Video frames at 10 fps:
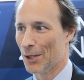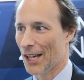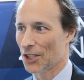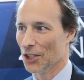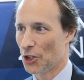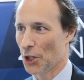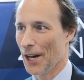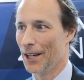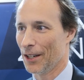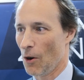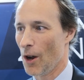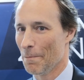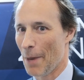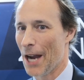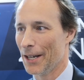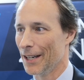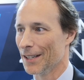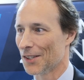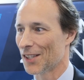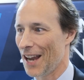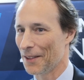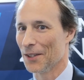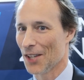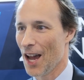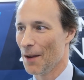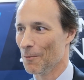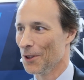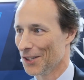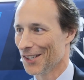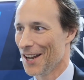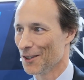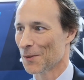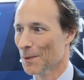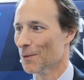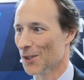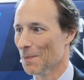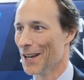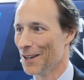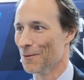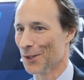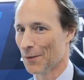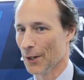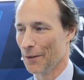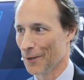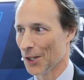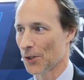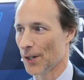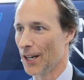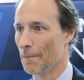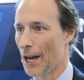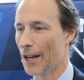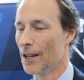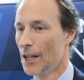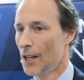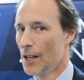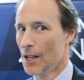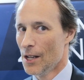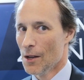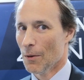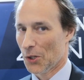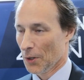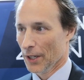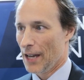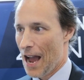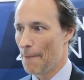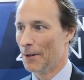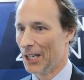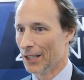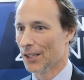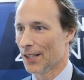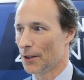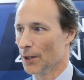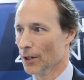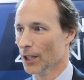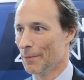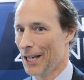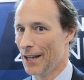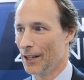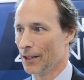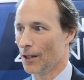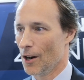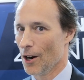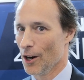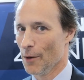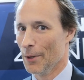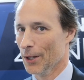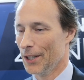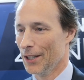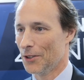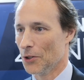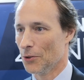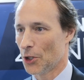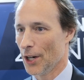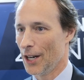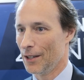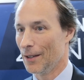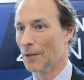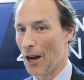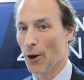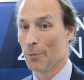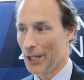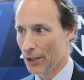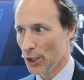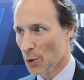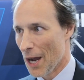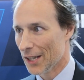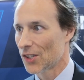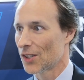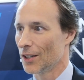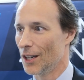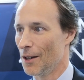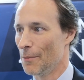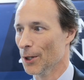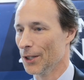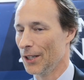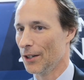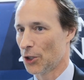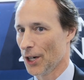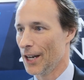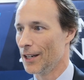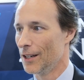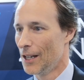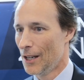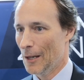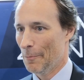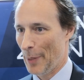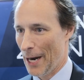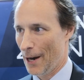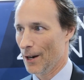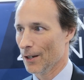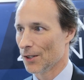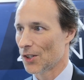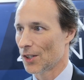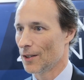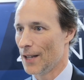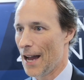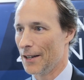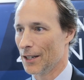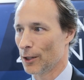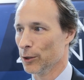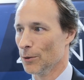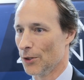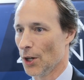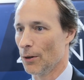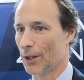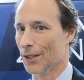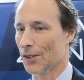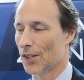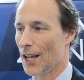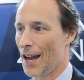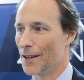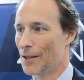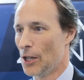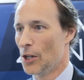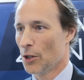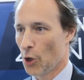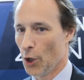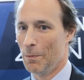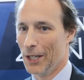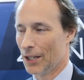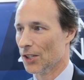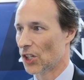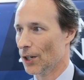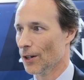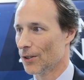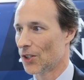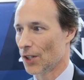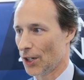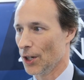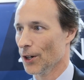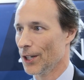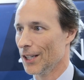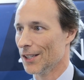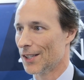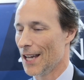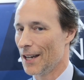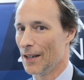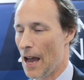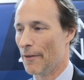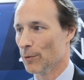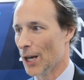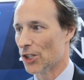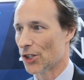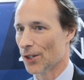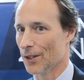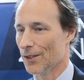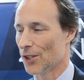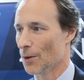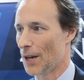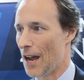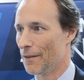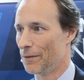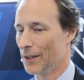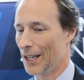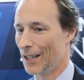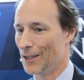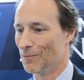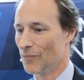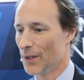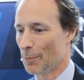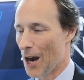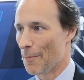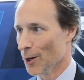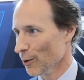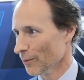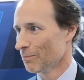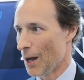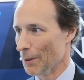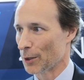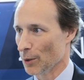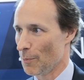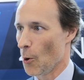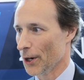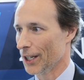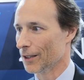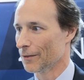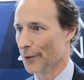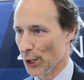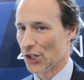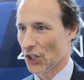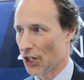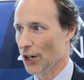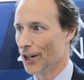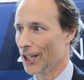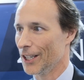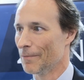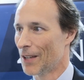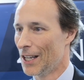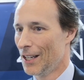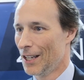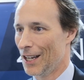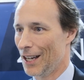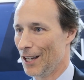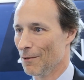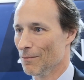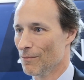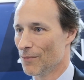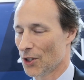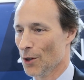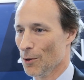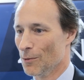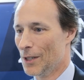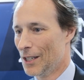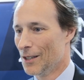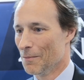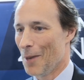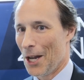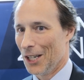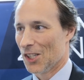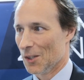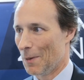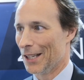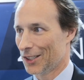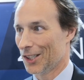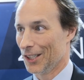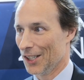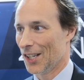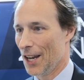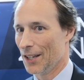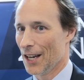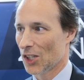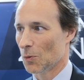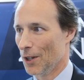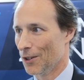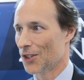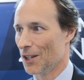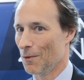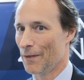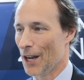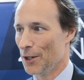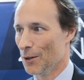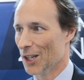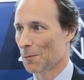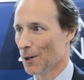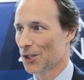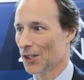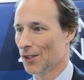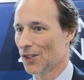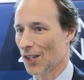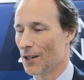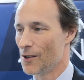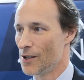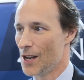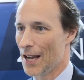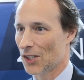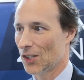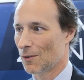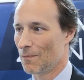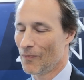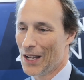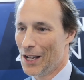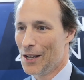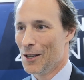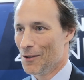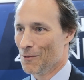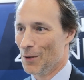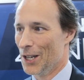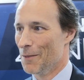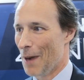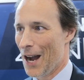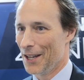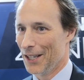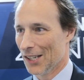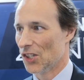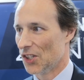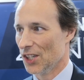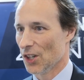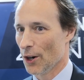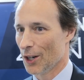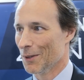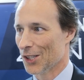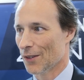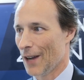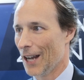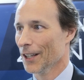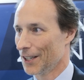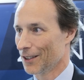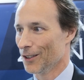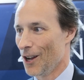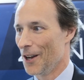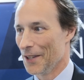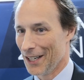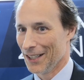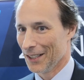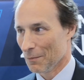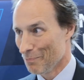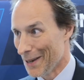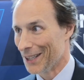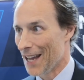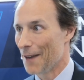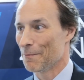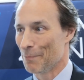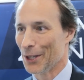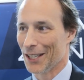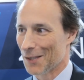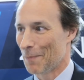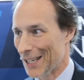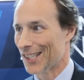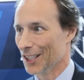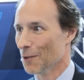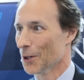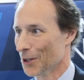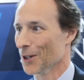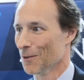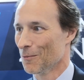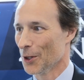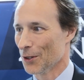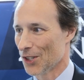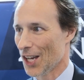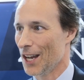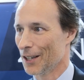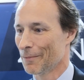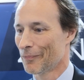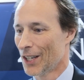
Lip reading: was actually trading on Binance at the time when this announcement was made and was very frustrated by it. What's really happening is that they're eliminating our ability to trade, our being the U.S., ability to trade pairs that include tokens that could be considered securities that haven't registered and don't have the proper public reporting for a security. So Binance is basically saying, yes, we understand we've got U.S. persons, and yes, we buy the SEC's arguments are violating the law. They didn't admit that, but that's basically what they're saying.